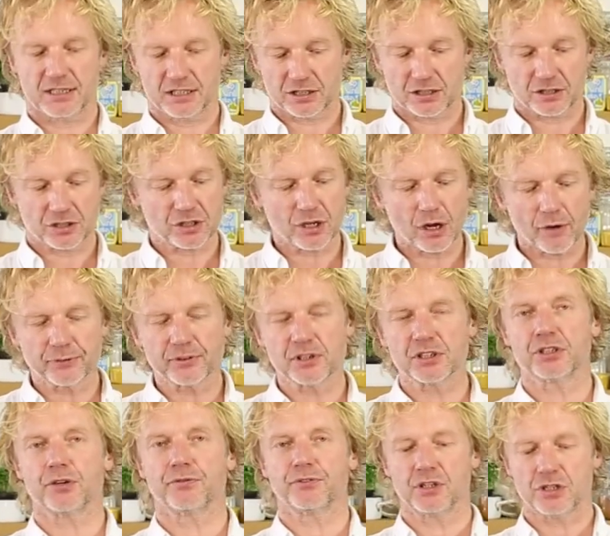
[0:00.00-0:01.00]
It's the
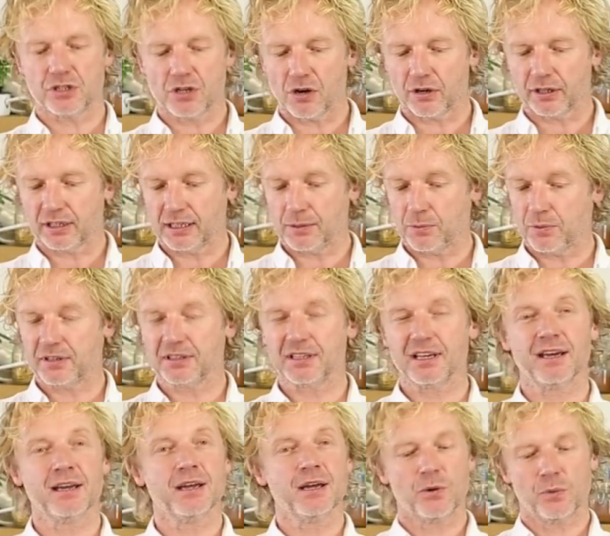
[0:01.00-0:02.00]
softness of the gnocchi. With
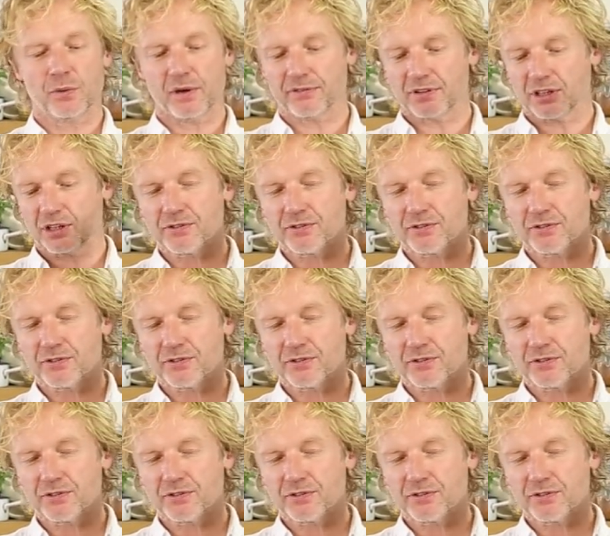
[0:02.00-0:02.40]
the, we have the